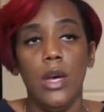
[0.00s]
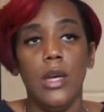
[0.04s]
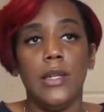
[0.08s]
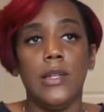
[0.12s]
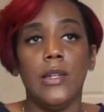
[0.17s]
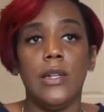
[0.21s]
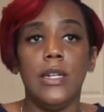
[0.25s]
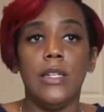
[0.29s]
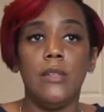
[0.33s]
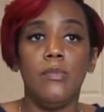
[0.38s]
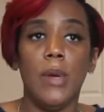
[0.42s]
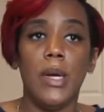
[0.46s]
So
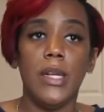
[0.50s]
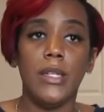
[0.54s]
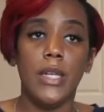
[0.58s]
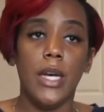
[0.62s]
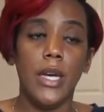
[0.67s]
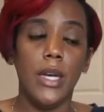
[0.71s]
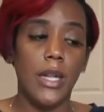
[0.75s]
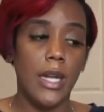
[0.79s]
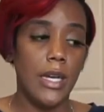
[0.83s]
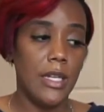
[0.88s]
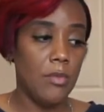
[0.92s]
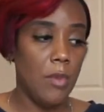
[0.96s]
that's my
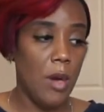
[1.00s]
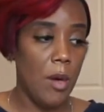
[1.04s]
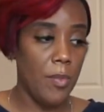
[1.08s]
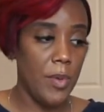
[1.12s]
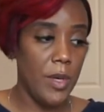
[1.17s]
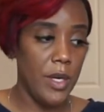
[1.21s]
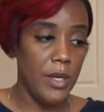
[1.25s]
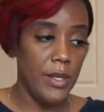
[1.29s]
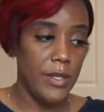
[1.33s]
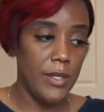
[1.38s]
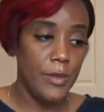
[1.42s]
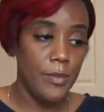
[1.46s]
take, that's my
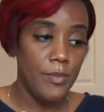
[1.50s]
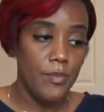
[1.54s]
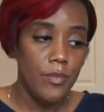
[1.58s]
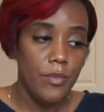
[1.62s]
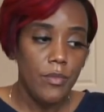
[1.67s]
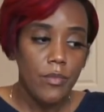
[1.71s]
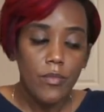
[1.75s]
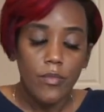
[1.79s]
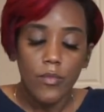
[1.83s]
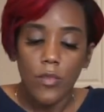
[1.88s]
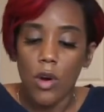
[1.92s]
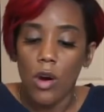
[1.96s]
piece
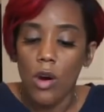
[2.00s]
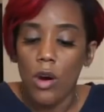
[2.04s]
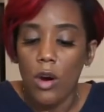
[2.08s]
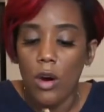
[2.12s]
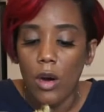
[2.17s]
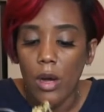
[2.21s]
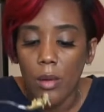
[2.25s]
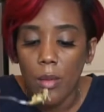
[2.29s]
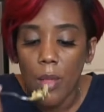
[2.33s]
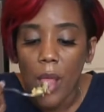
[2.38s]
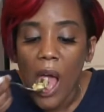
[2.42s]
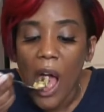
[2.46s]

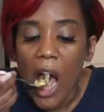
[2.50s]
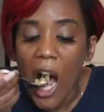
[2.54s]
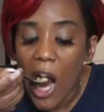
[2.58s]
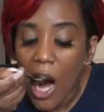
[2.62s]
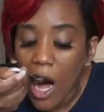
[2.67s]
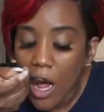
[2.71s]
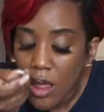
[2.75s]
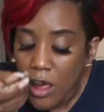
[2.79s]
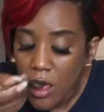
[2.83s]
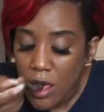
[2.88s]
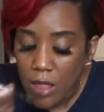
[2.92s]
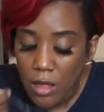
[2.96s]
on
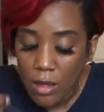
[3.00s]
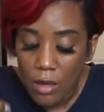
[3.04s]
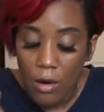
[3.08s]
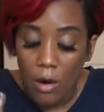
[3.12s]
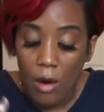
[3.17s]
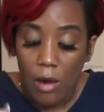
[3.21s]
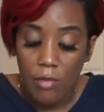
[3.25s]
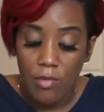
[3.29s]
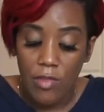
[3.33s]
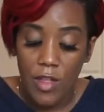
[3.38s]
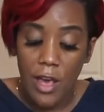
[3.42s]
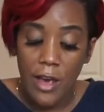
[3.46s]

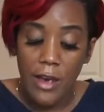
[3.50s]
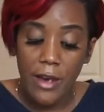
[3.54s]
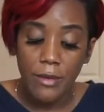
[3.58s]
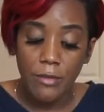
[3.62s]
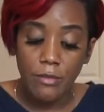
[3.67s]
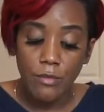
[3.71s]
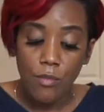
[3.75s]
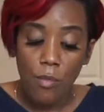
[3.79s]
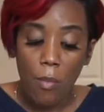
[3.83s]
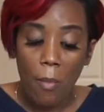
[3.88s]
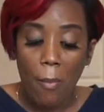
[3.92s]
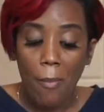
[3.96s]

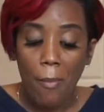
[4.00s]
that.